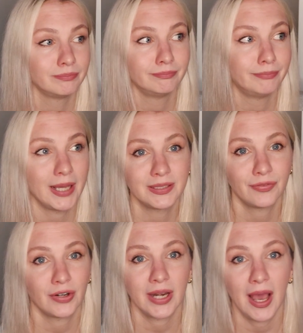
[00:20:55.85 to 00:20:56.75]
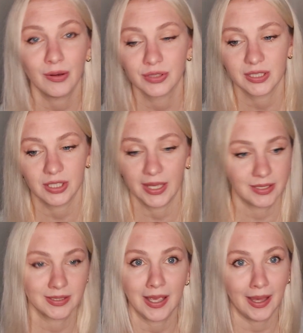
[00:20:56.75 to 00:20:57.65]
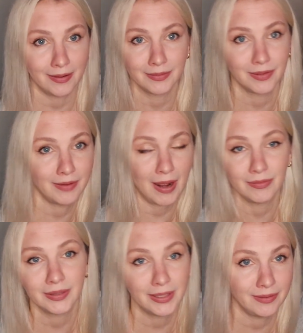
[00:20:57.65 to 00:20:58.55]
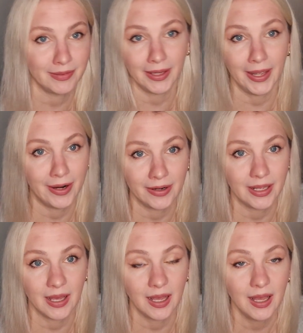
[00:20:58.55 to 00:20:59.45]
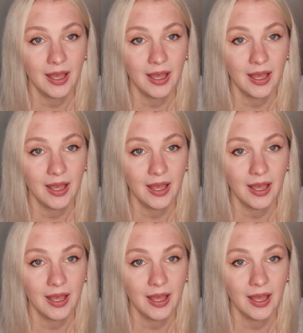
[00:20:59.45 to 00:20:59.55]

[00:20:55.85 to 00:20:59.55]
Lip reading: by different houses, like scattered around in the area.